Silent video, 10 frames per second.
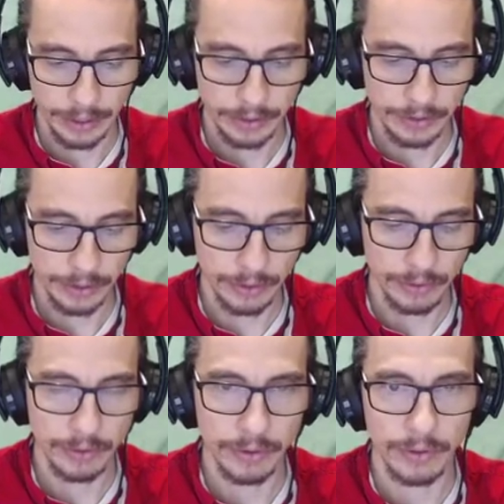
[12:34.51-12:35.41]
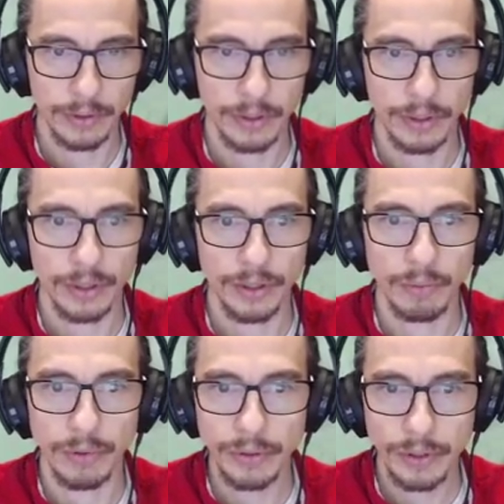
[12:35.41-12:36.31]
So the
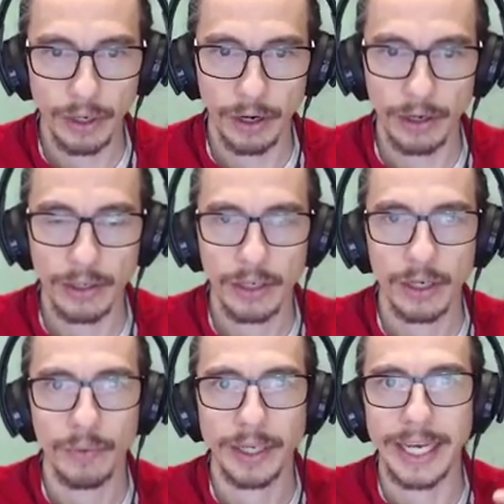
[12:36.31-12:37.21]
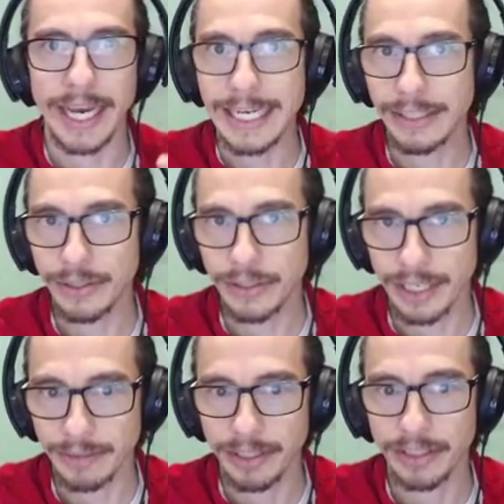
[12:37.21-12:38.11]
blue car went 82
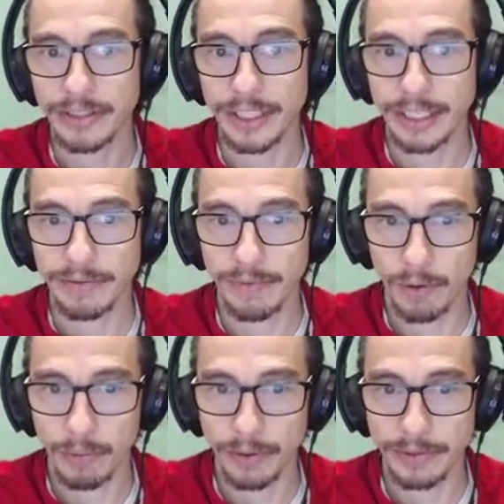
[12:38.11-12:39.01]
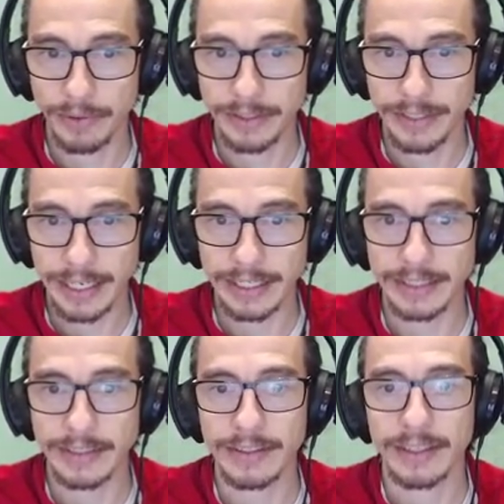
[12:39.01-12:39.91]
centimeters in 4.3
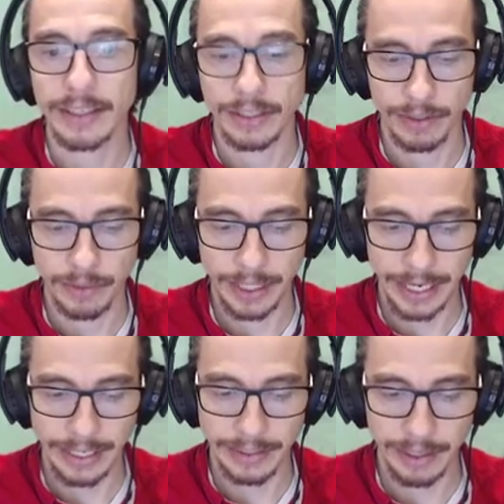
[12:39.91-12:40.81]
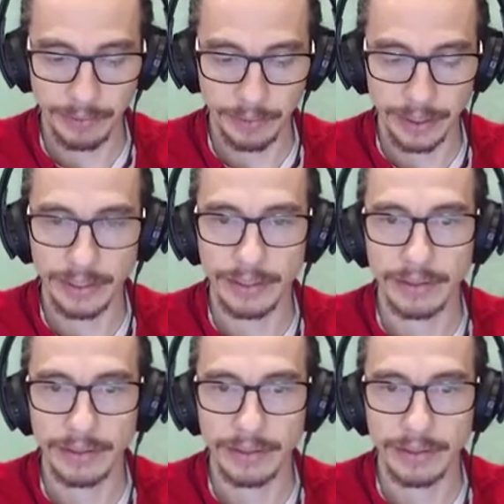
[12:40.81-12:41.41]
seconds, so we end up with